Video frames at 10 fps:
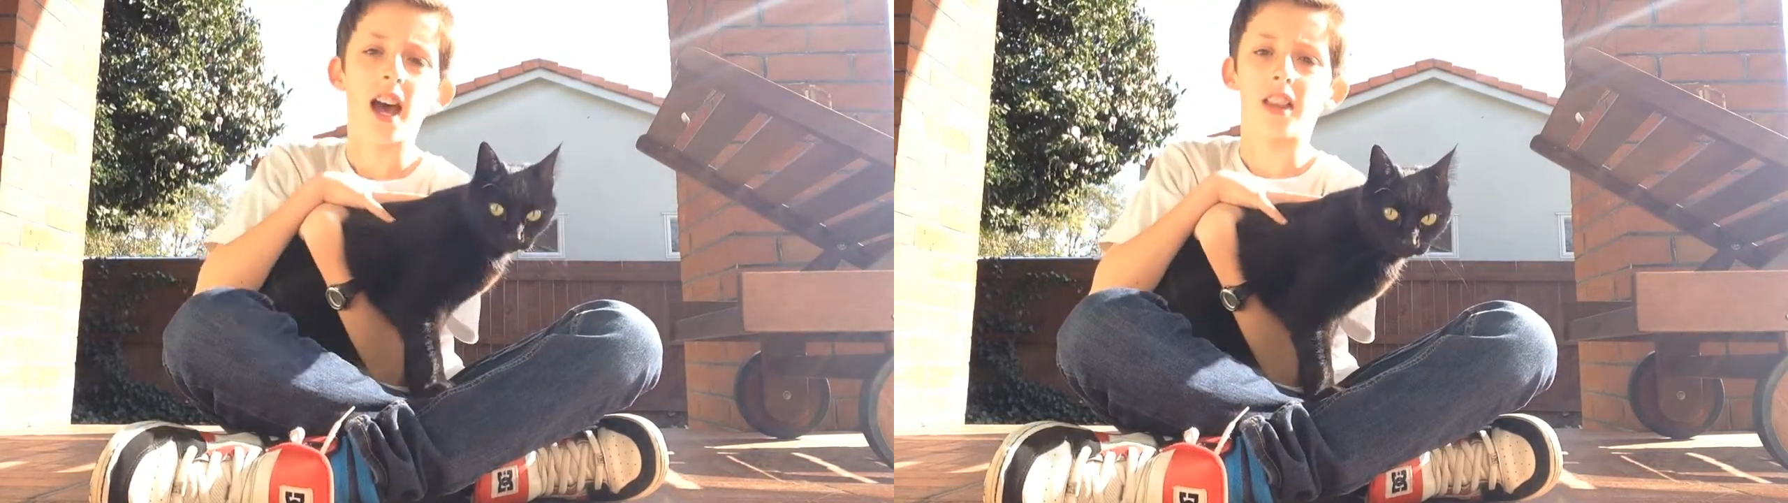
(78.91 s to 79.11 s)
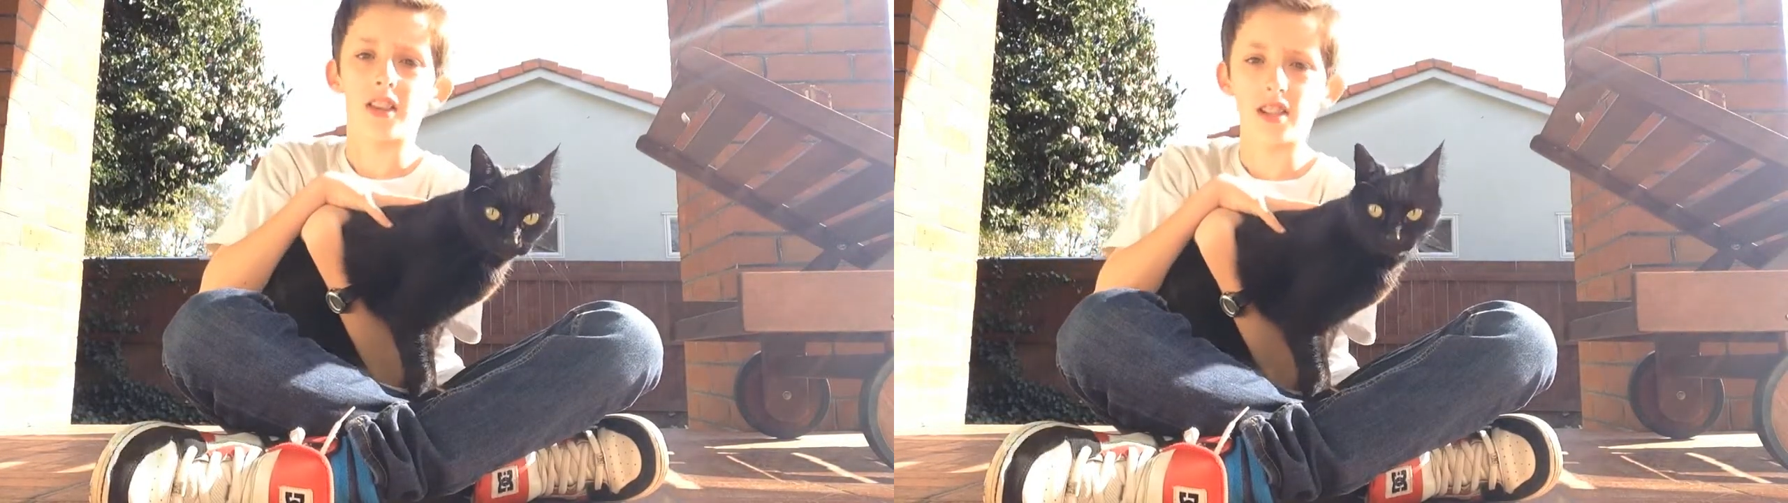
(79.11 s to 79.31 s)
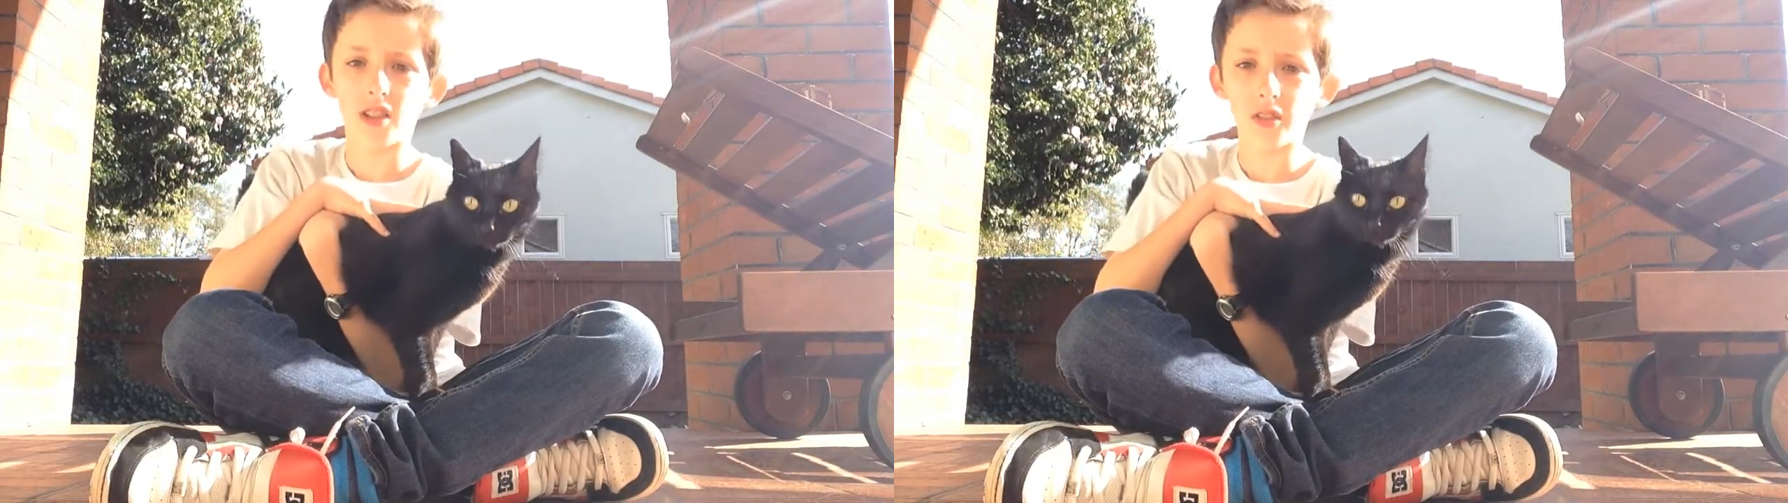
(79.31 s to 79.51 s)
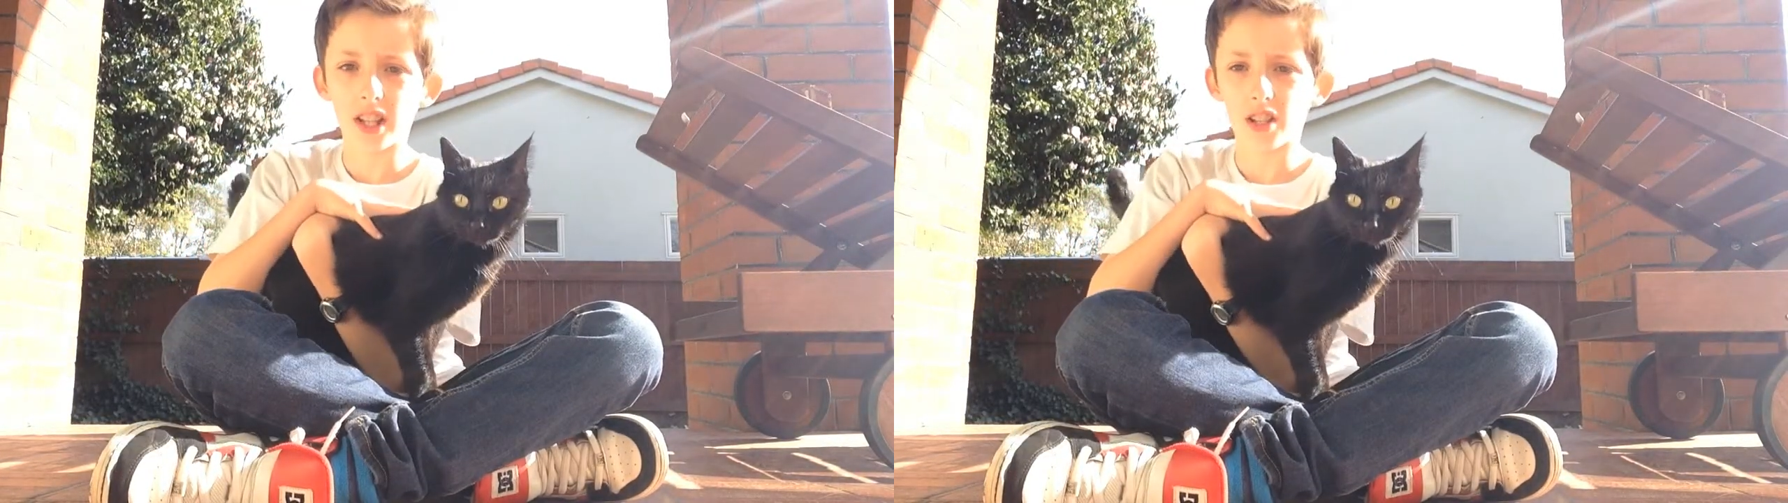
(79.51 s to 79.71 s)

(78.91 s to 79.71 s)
And the sonic